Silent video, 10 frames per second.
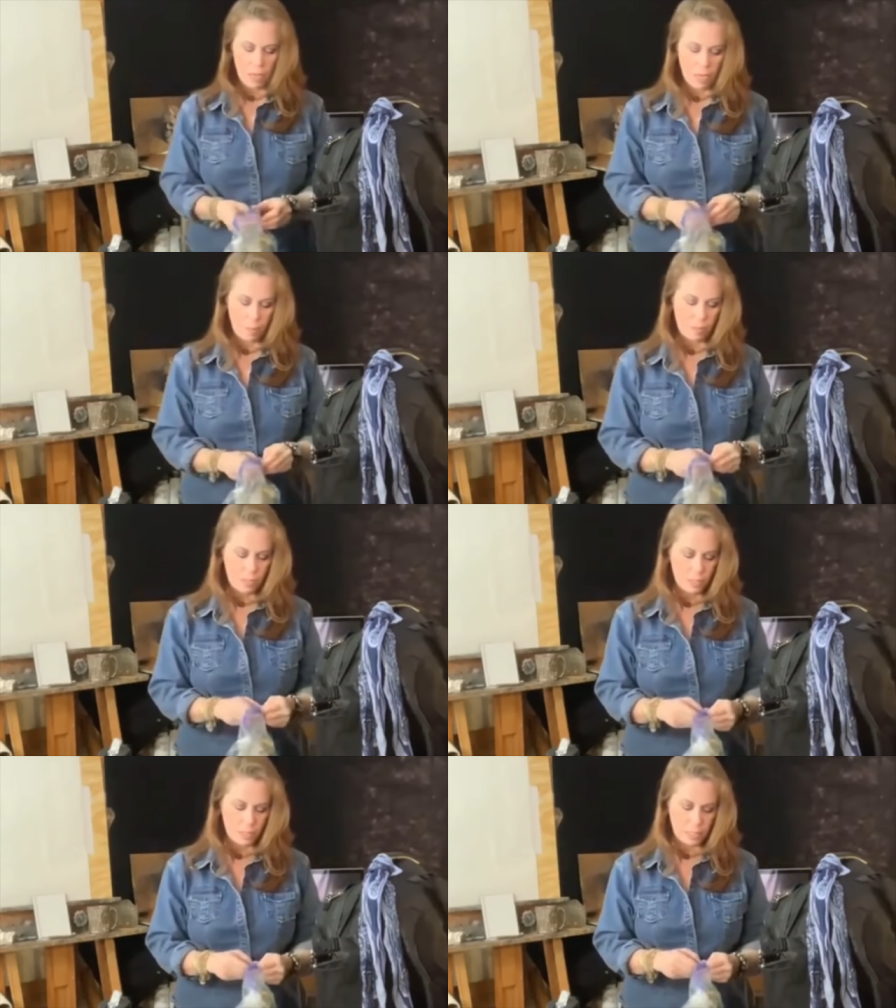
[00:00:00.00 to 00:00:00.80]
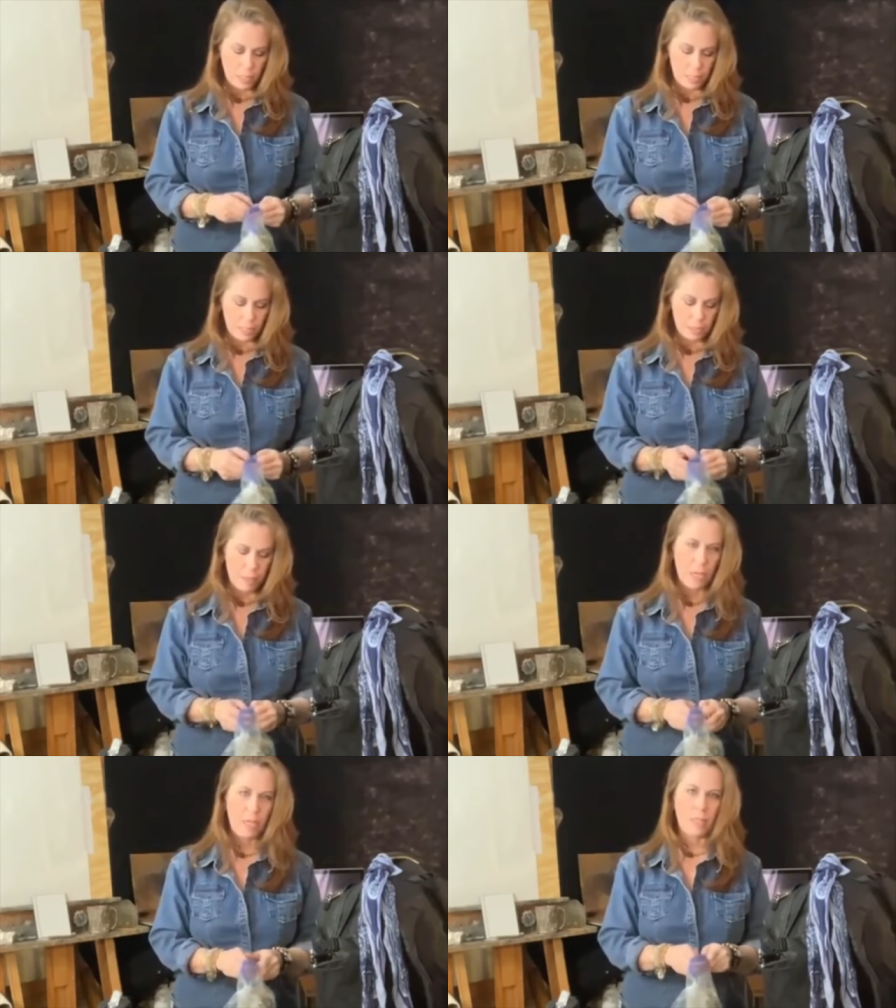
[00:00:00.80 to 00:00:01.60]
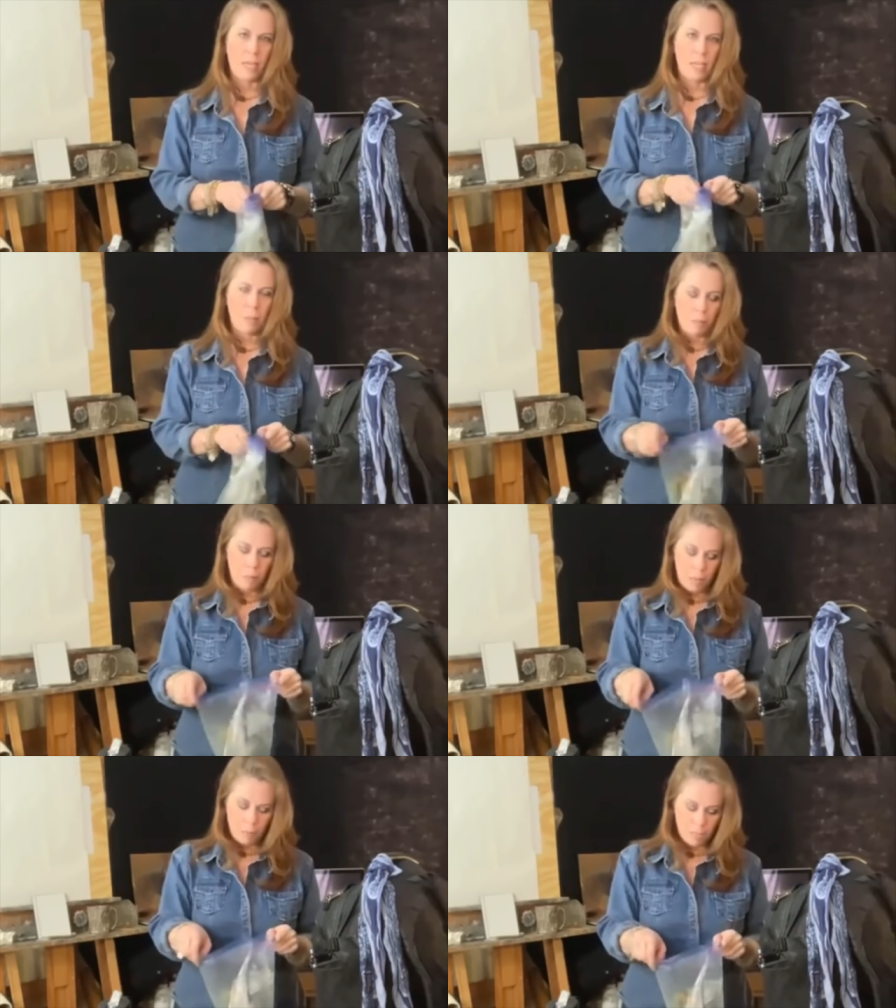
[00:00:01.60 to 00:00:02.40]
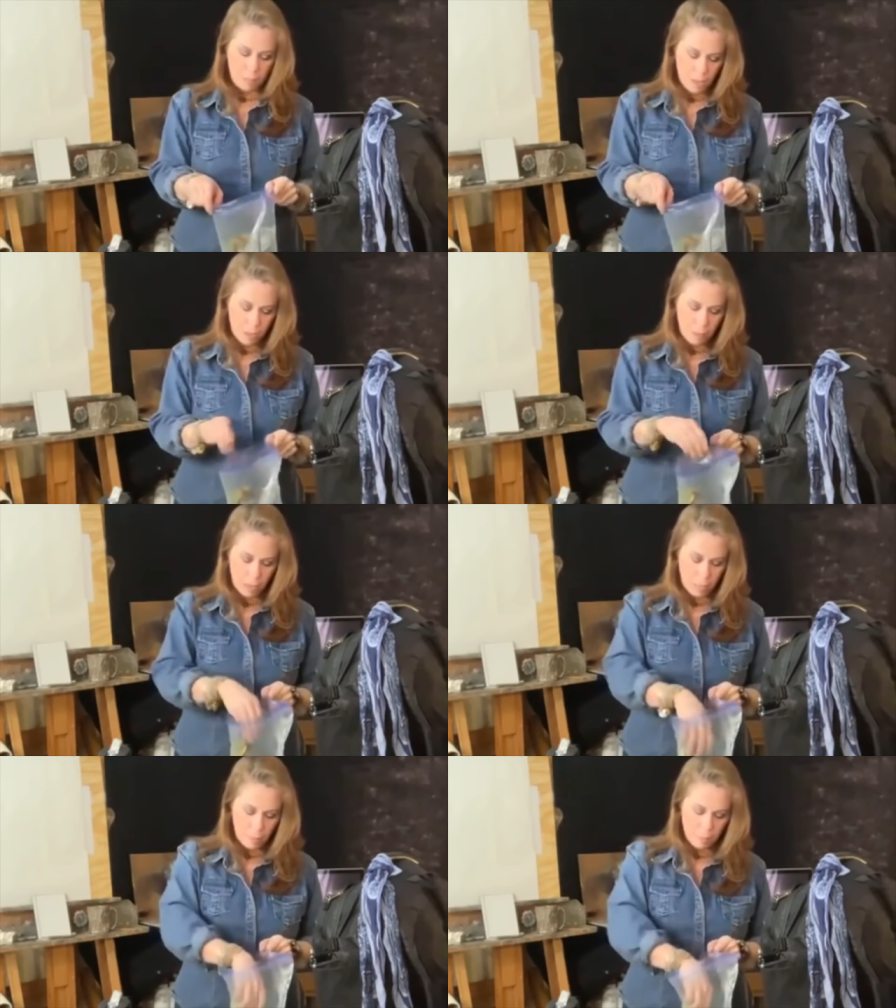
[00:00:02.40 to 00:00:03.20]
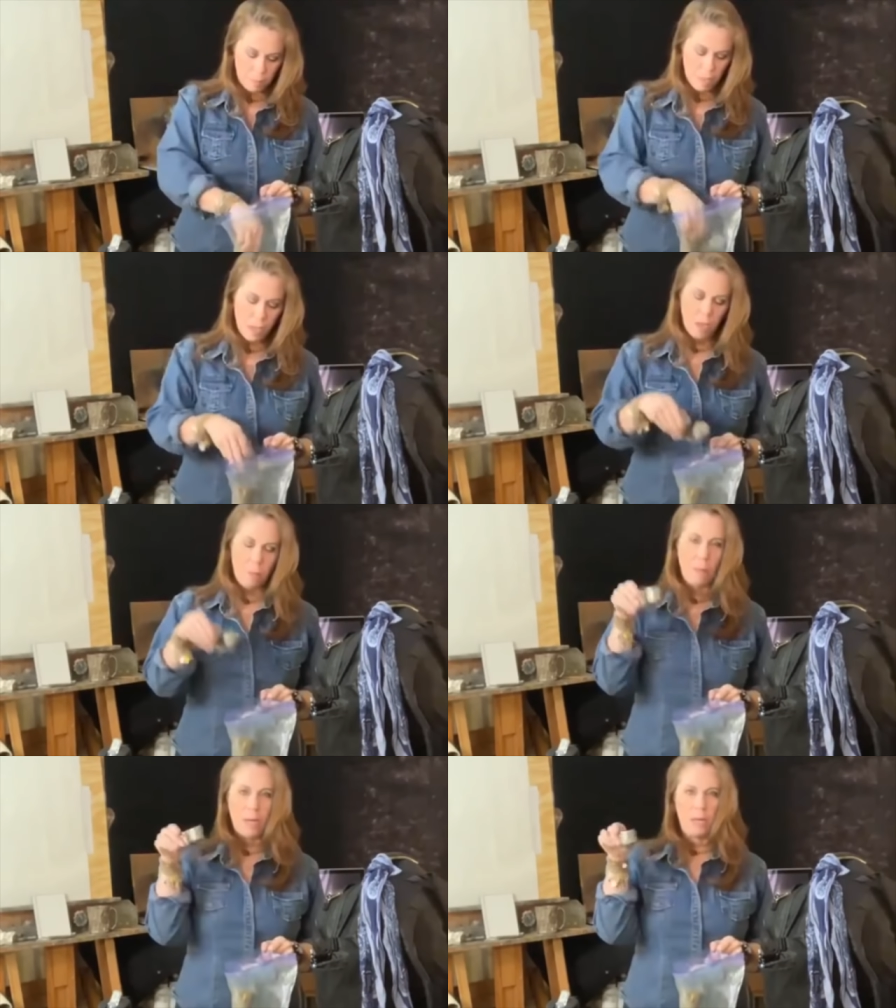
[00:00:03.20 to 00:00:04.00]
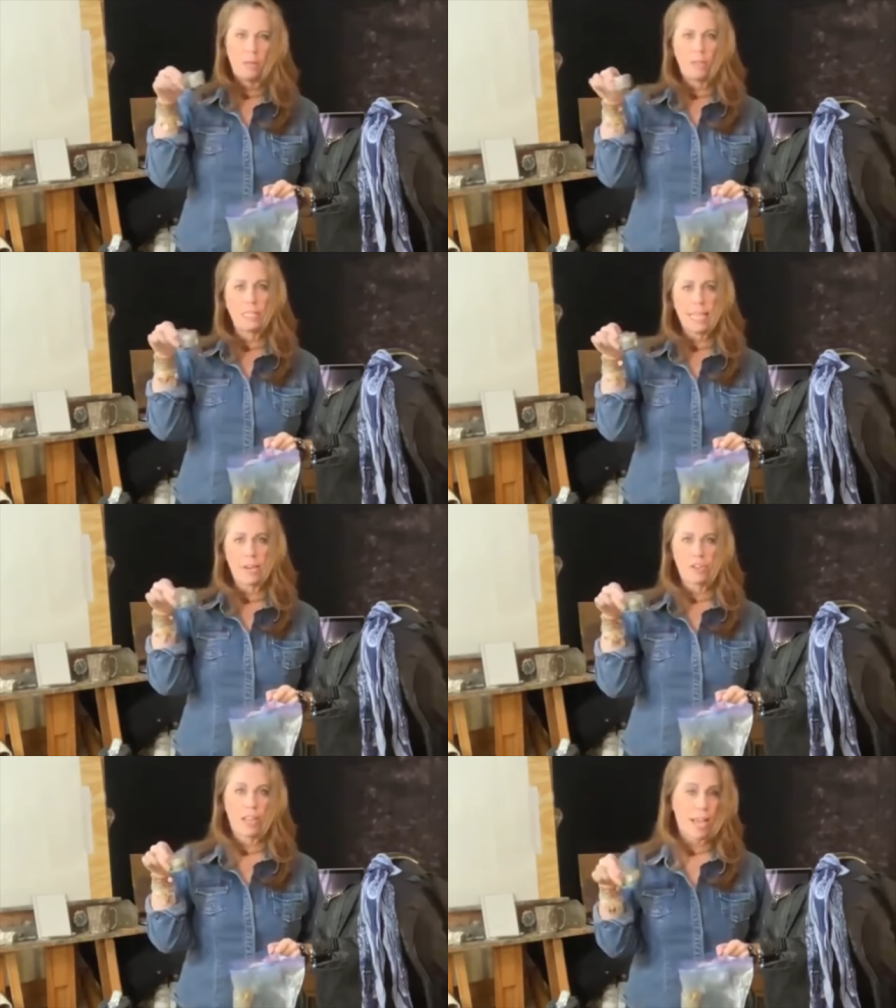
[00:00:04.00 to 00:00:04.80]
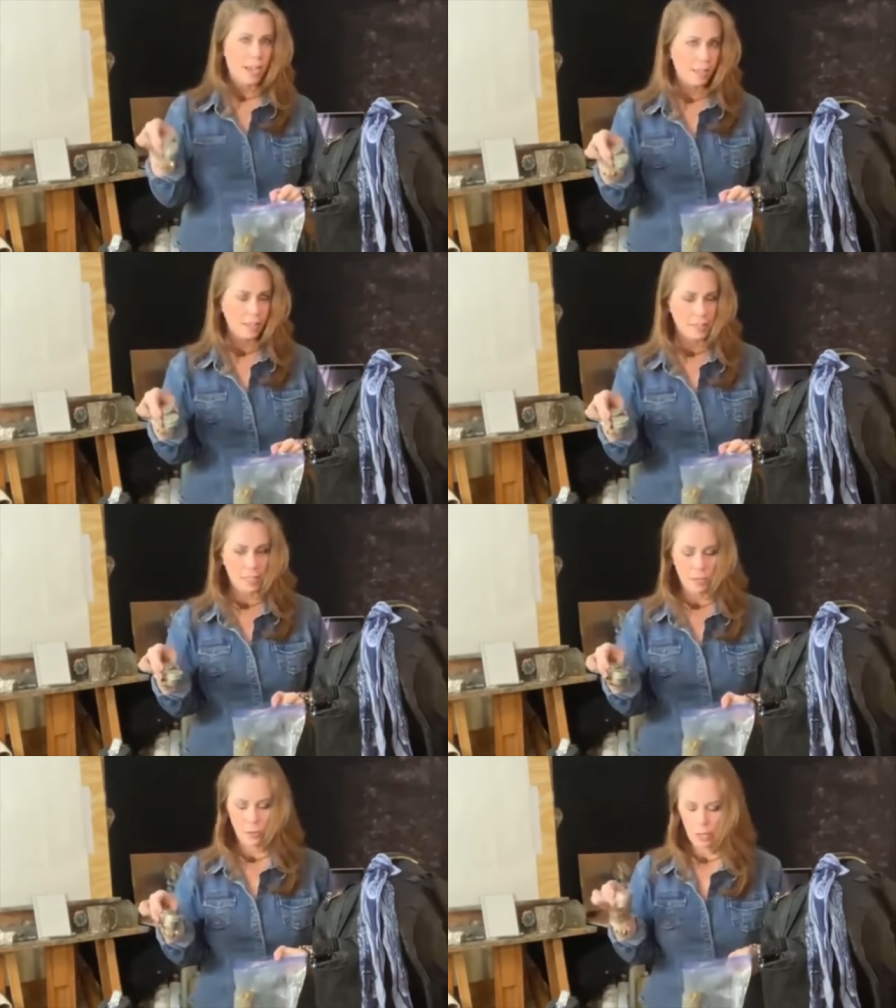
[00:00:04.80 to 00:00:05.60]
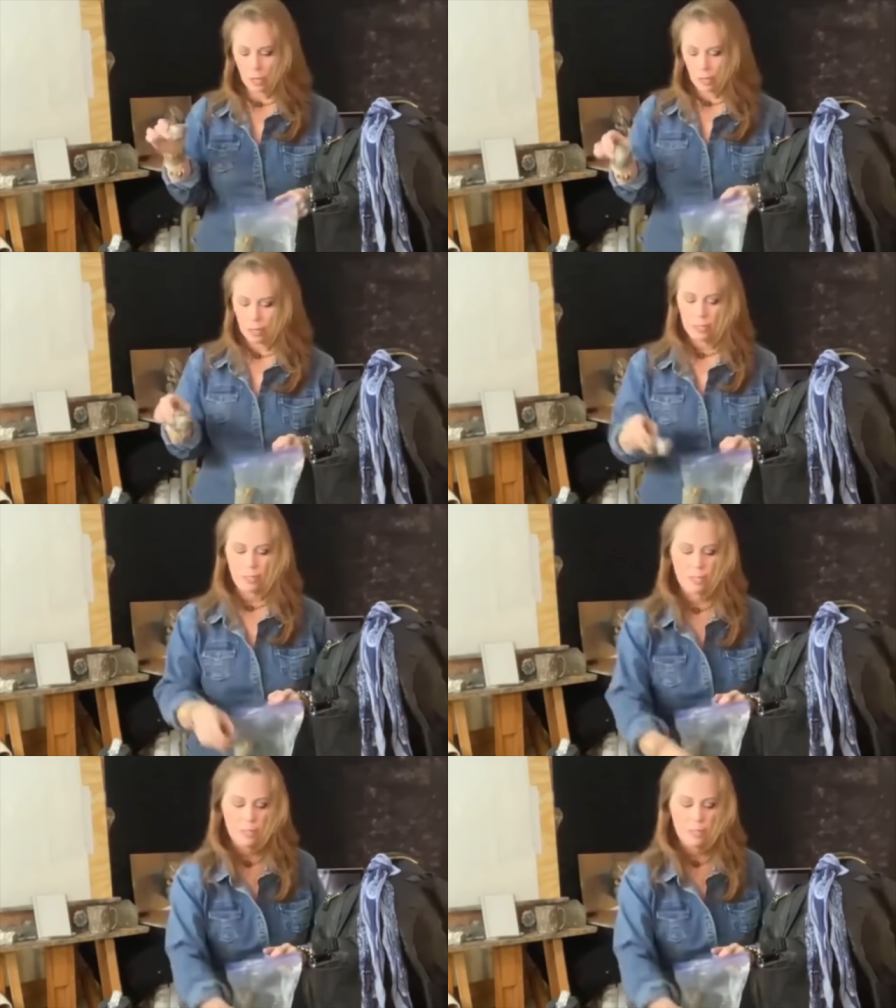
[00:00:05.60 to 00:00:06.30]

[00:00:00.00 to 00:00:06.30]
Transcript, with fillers: Um, this is my, I keep in my Ziploc bag, my container that had linseed oil in it.